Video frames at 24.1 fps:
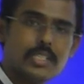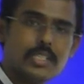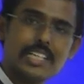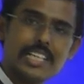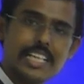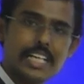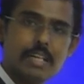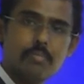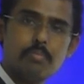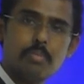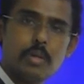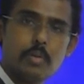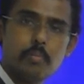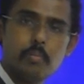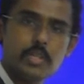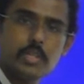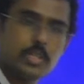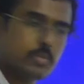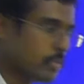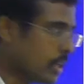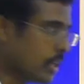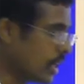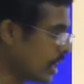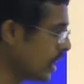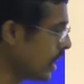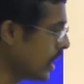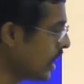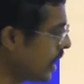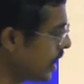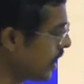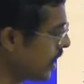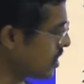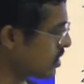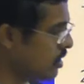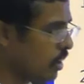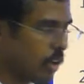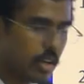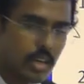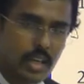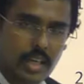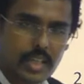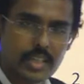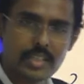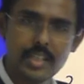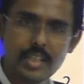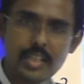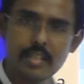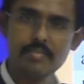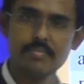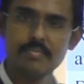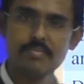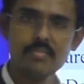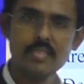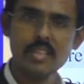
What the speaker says: general purpose, but here it is not like that.